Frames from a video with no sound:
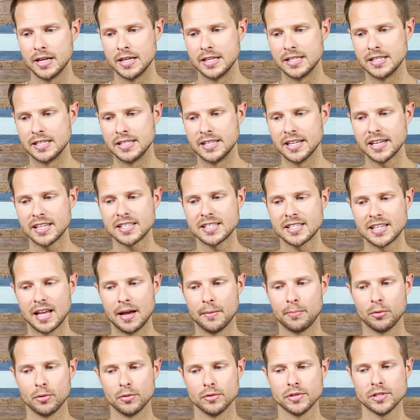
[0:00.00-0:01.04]
Six
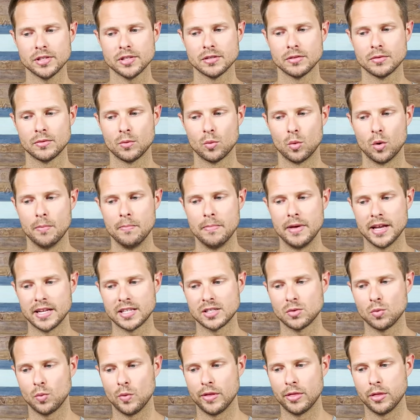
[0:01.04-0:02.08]
samples were
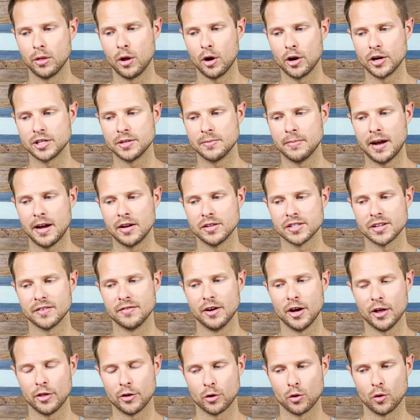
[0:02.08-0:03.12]
mixed with large amounts of
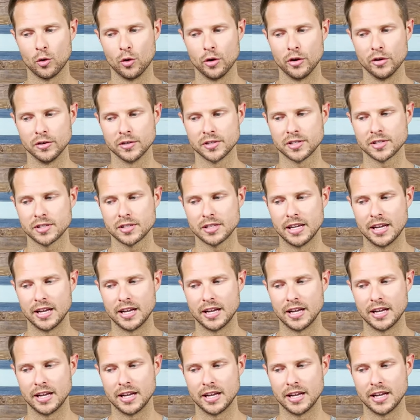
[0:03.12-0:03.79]
other oils,